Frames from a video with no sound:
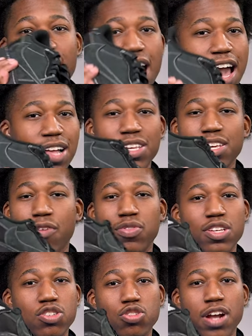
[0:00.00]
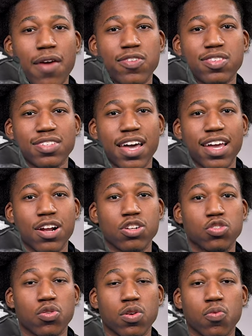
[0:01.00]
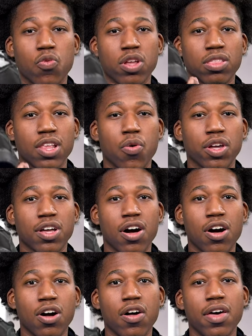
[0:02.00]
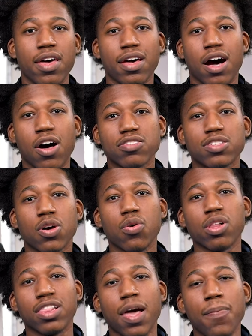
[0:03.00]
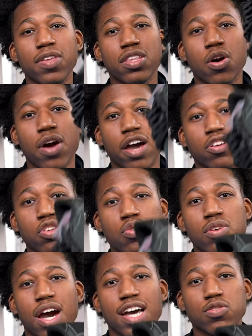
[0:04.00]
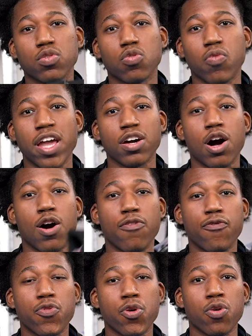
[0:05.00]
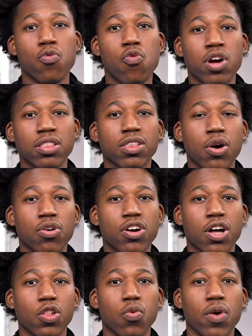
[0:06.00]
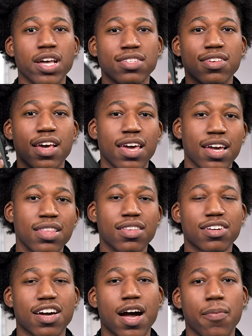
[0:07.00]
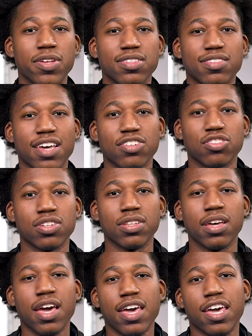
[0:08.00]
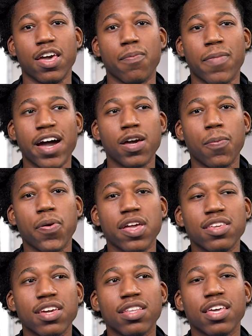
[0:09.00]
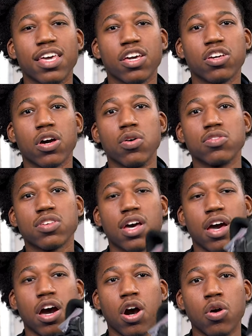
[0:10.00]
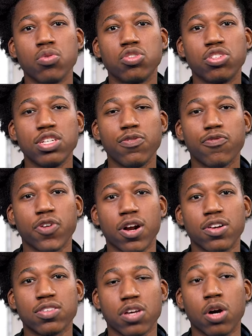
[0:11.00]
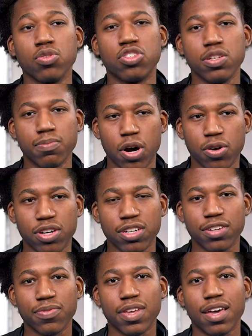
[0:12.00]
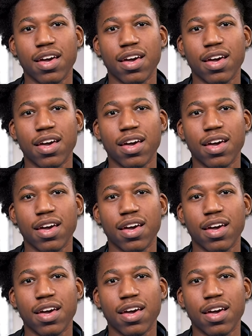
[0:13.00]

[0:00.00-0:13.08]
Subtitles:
highly of this Travis Scott Air Jordan 1 Low at all? Also, let me know how you guys would rank all four 1 Low colorways in the comments section. In my opinion, it goes OG first, OG Mocha.